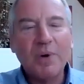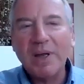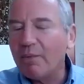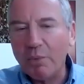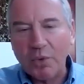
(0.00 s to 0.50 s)

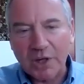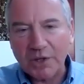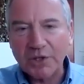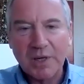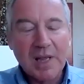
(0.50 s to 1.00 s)
Whatever
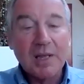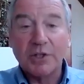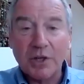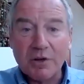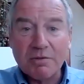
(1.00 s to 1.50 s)
works.
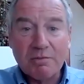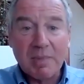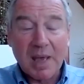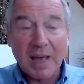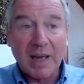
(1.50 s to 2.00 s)

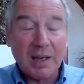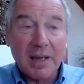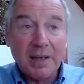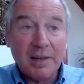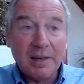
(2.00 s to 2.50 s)
So
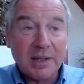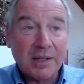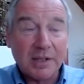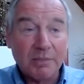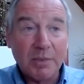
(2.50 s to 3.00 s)
in the
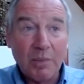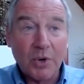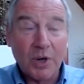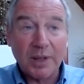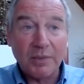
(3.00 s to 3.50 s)
system that we
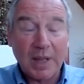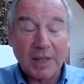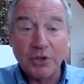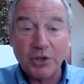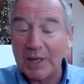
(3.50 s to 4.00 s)
worked at
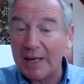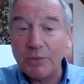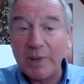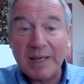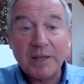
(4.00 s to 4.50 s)
UCLH,
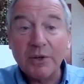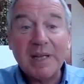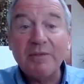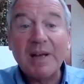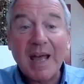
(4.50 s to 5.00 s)
we did not
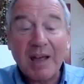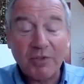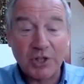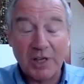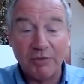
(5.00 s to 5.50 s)
even have
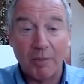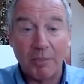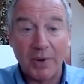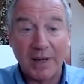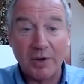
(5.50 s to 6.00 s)
a chief
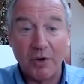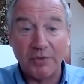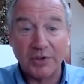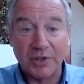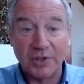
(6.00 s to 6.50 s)
operating
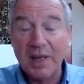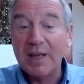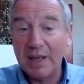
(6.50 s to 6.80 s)
officer.